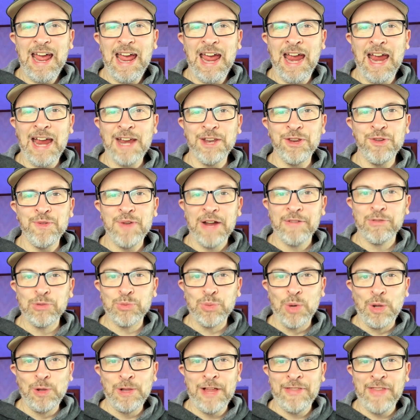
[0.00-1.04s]
and you never
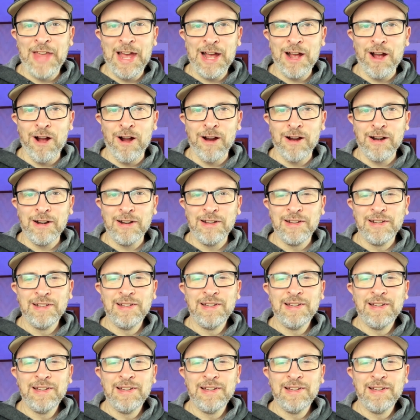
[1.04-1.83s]
roll on that card.